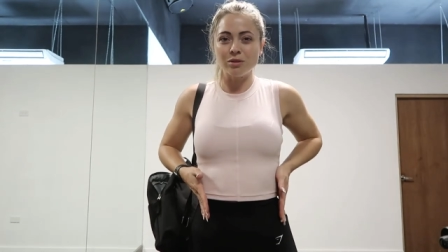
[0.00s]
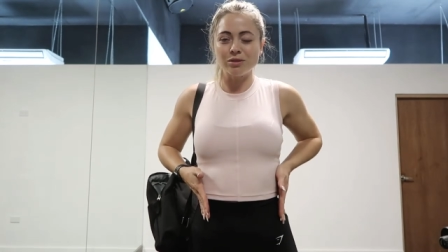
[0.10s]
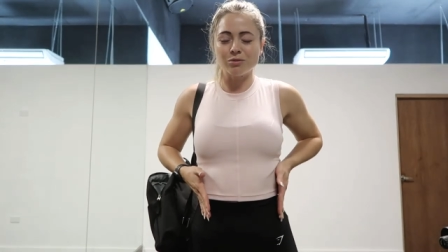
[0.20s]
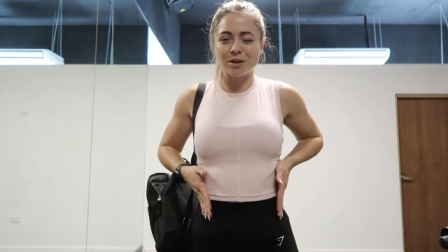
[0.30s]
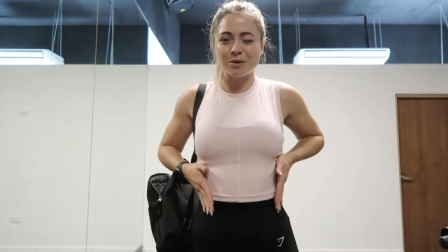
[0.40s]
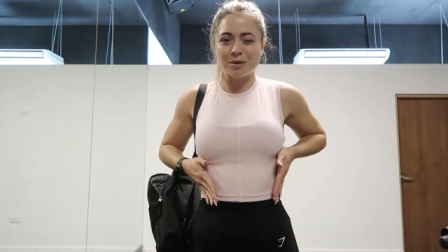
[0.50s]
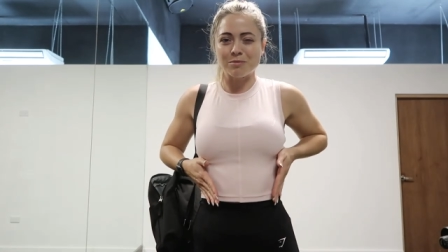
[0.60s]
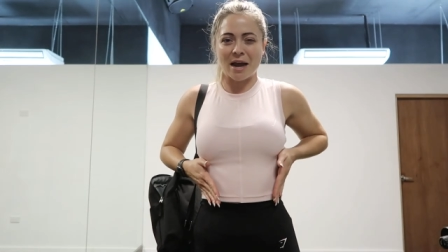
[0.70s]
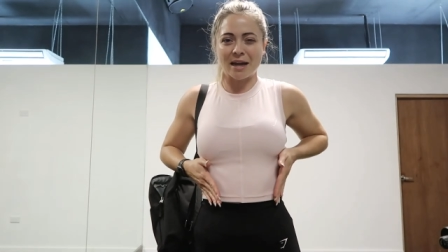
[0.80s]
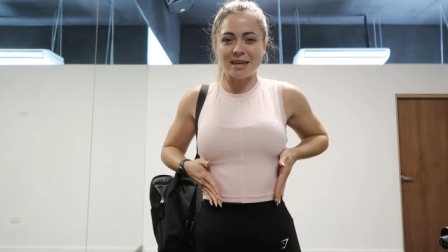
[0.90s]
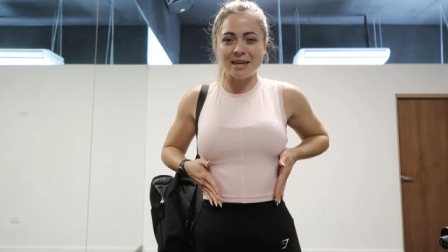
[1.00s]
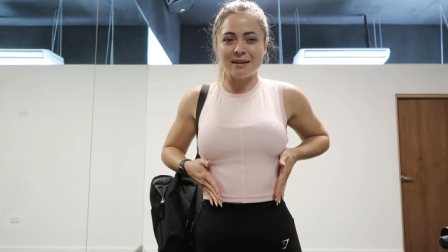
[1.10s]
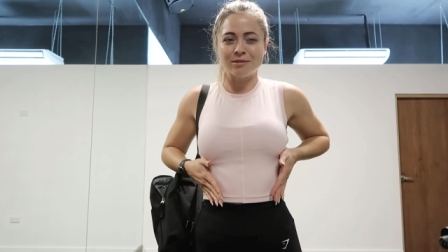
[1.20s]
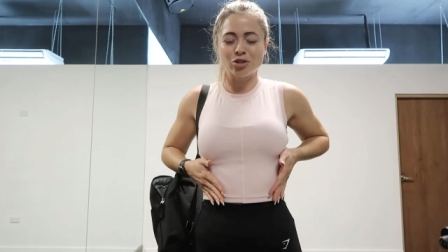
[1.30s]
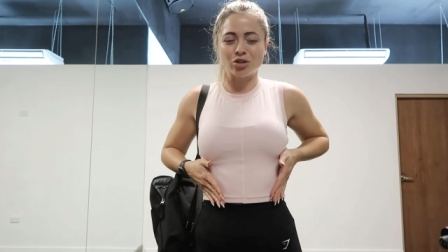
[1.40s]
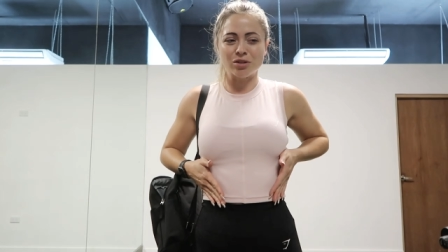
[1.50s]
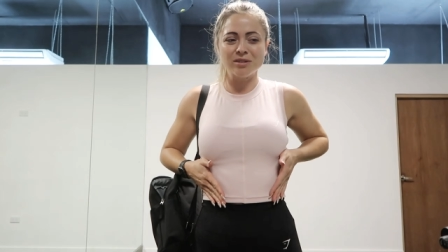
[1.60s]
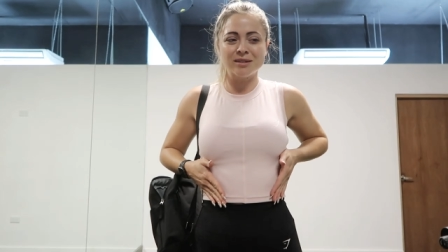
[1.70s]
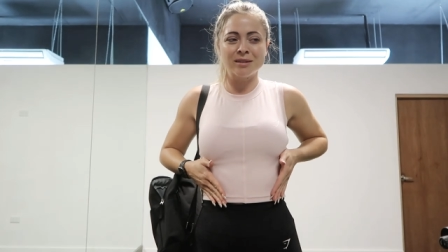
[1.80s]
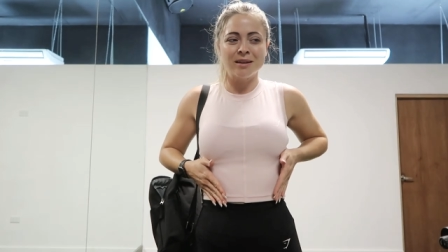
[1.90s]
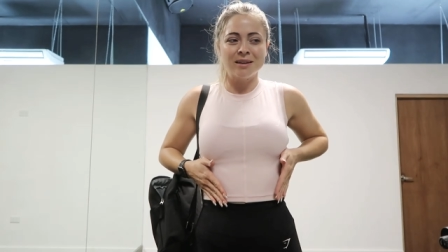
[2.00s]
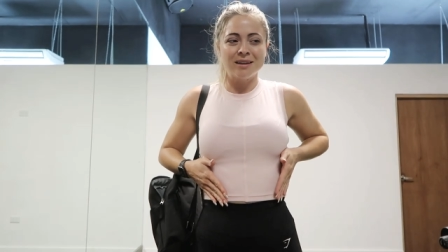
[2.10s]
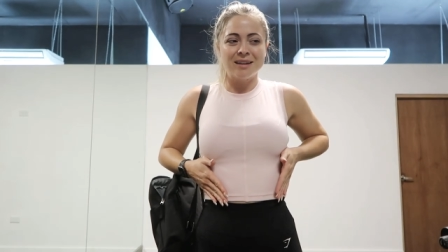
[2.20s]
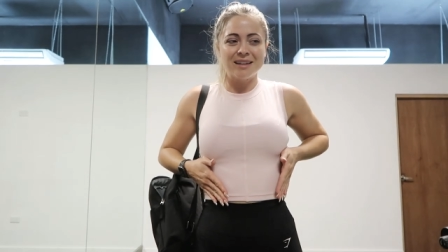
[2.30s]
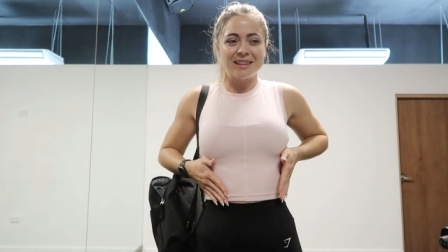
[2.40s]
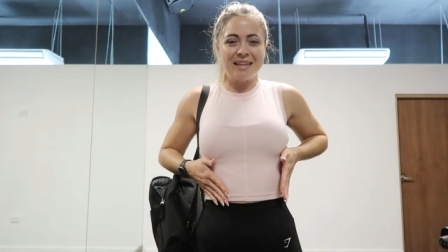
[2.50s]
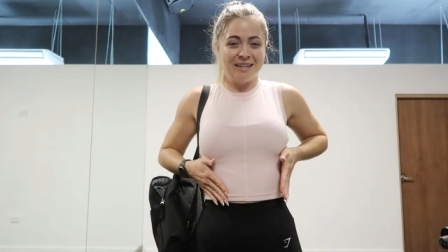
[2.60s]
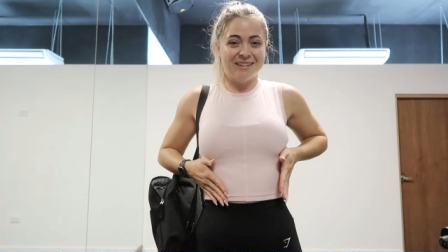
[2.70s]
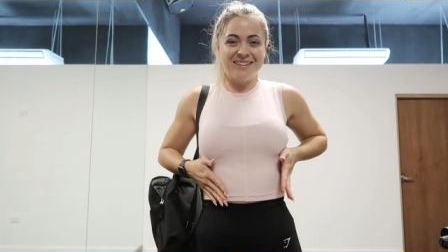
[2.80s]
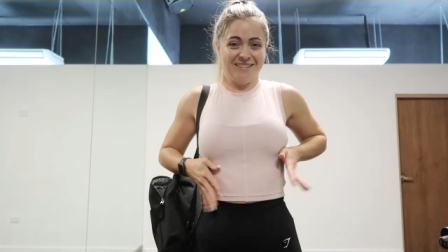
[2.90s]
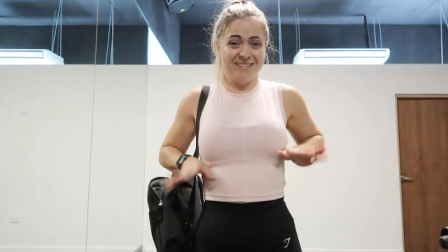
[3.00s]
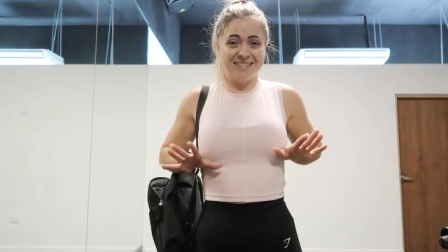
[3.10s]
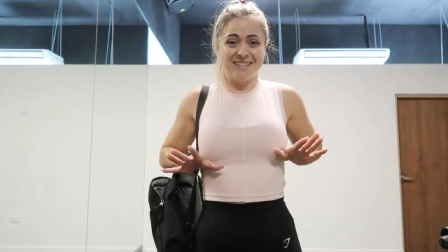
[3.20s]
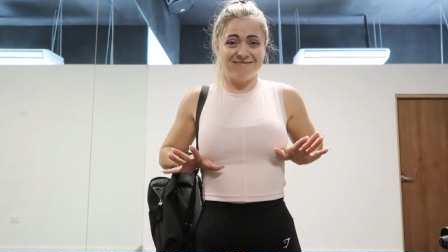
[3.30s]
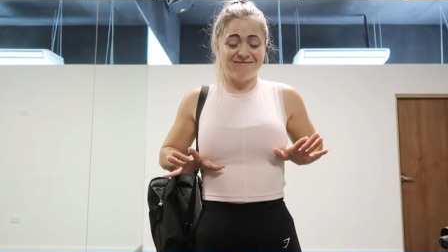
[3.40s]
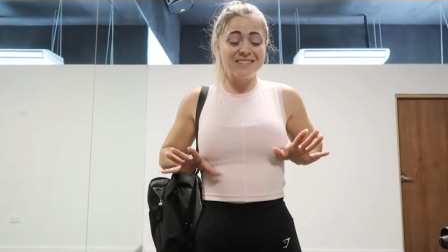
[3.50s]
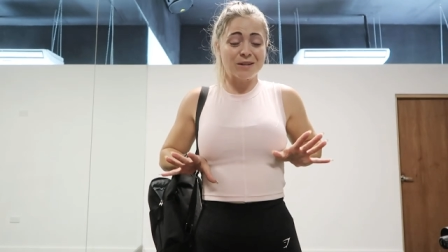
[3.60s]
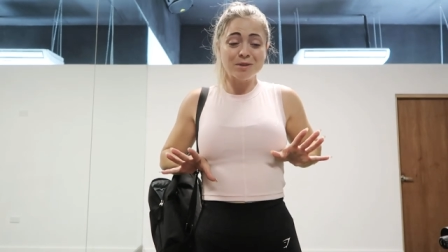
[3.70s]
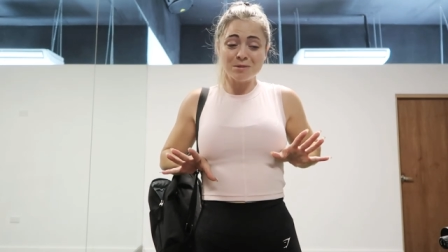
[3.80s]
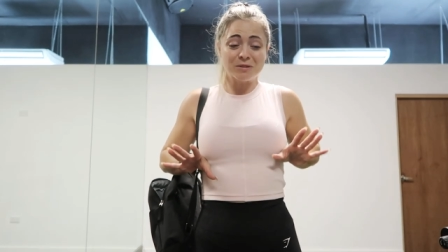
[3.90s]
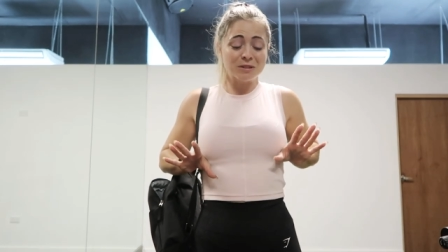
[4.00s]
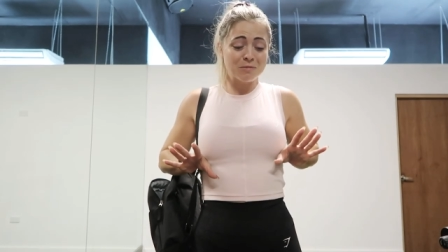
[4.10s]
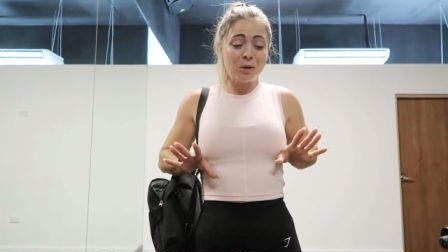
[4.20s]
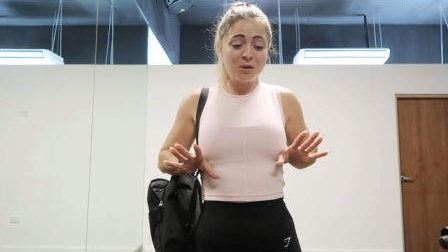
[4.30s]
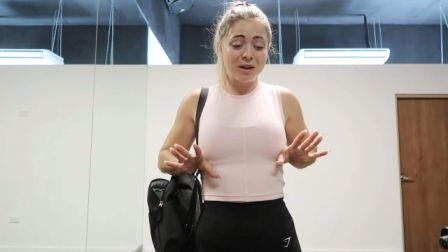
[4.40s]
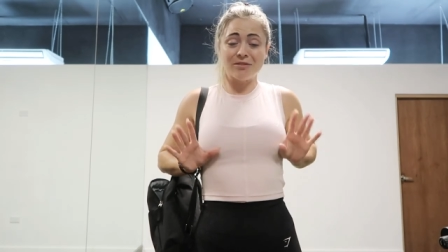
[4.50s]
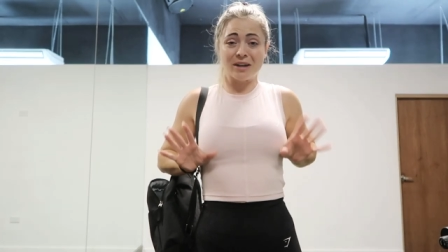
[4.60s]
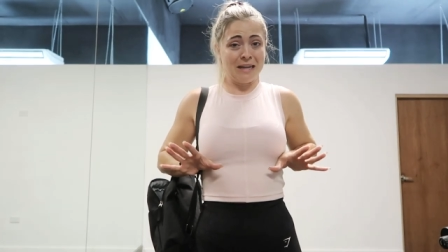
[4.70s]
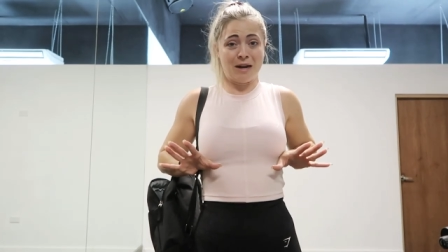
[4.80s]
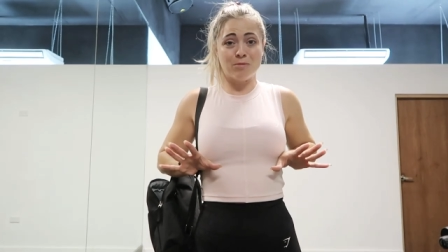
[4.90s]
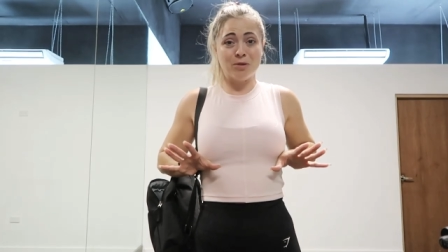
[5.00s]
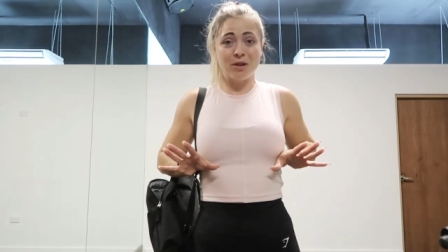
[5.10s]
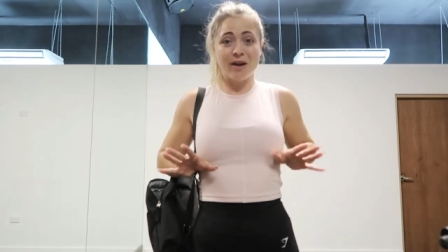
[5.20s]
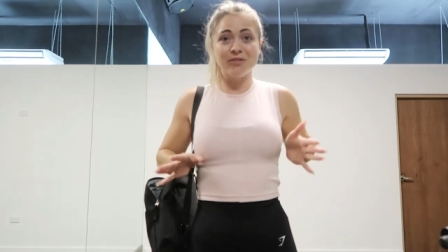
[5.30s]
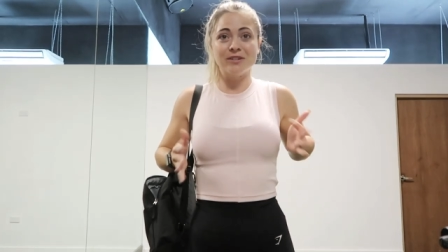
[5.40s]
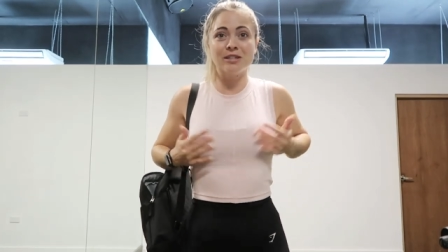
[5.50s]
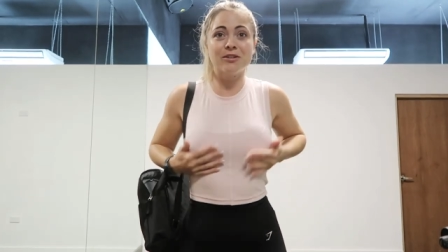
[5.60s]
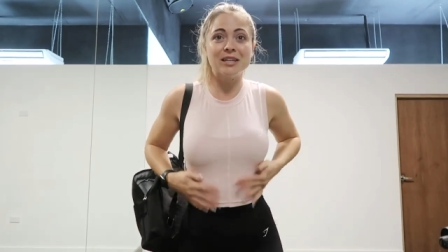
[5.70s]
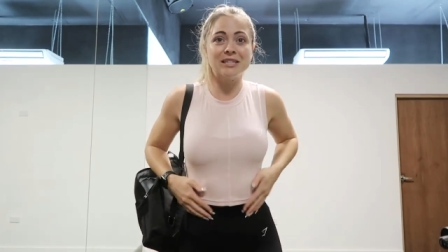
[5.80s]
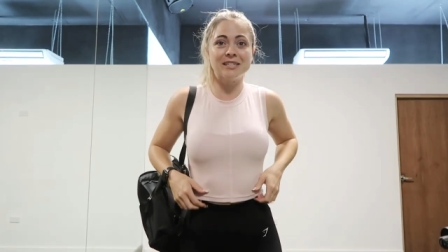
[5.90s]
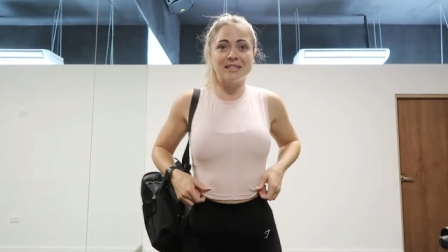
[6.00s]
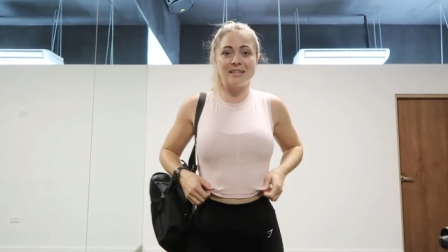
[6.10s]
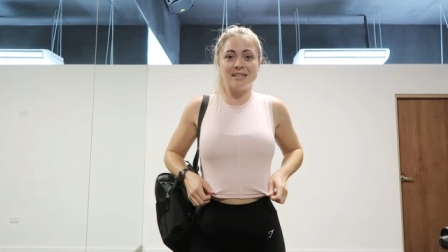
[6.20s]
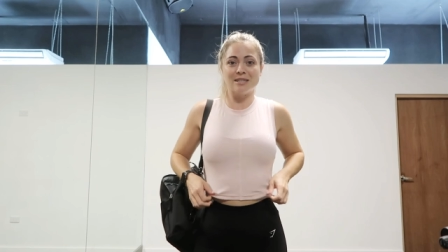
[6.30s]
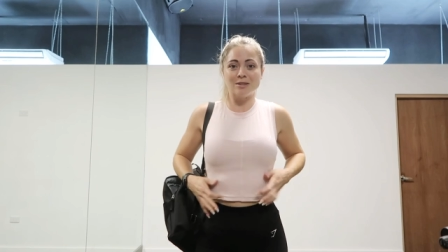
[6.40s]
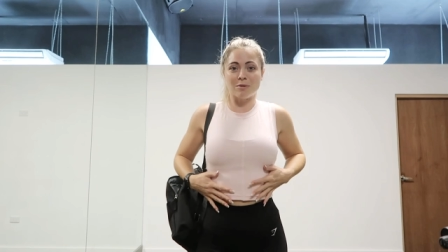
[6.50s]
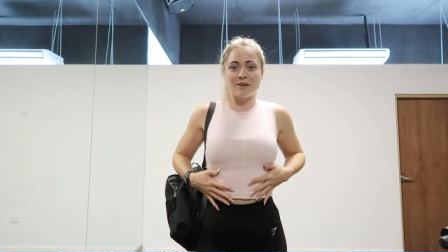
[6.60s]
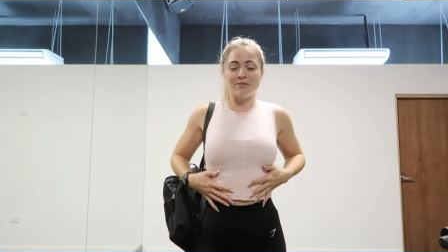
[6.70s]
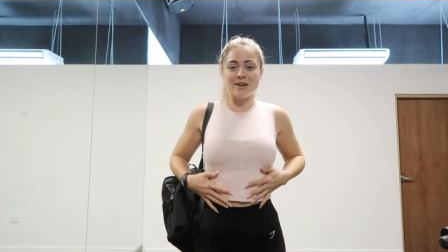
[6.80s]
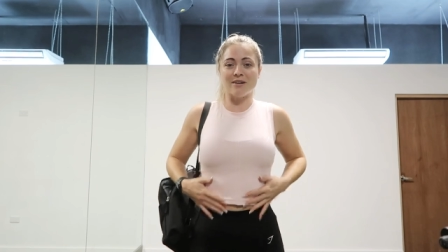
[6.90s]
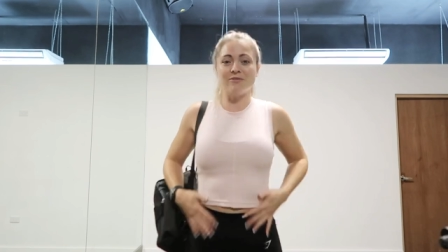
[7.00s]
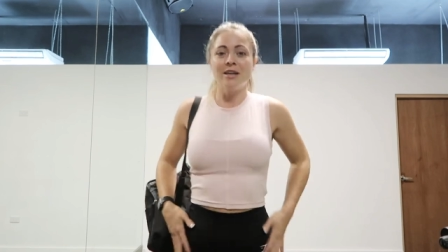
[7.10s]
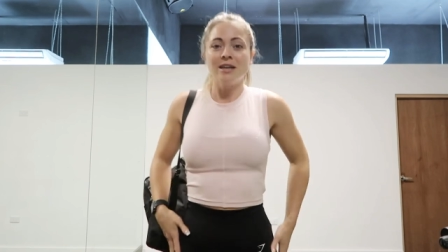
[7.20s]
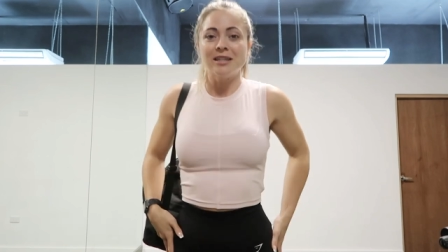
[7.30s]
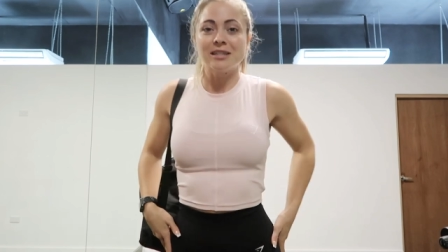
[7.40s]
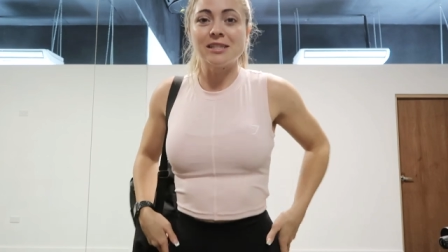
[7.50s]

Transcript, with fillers: So when I wear baggy shirts, it, it's just some people can pull off, I cannot pull off. So this is my fave. This